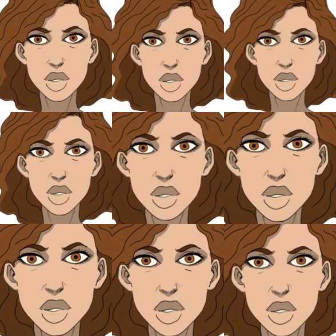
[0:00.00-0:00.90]
shading
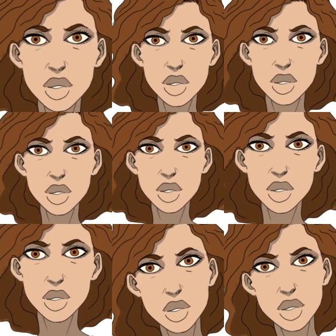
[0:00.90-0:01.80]
parts, you just get to your
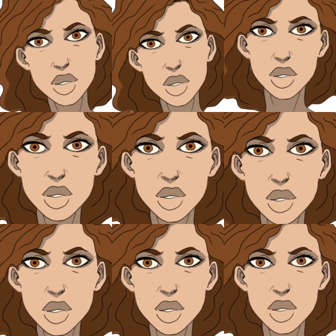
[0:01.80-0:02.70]
eraser tool
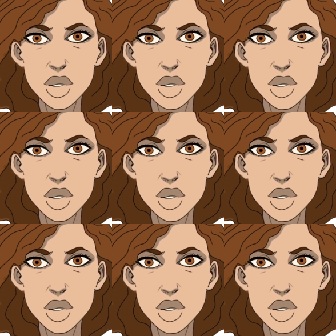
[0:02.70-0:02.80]
and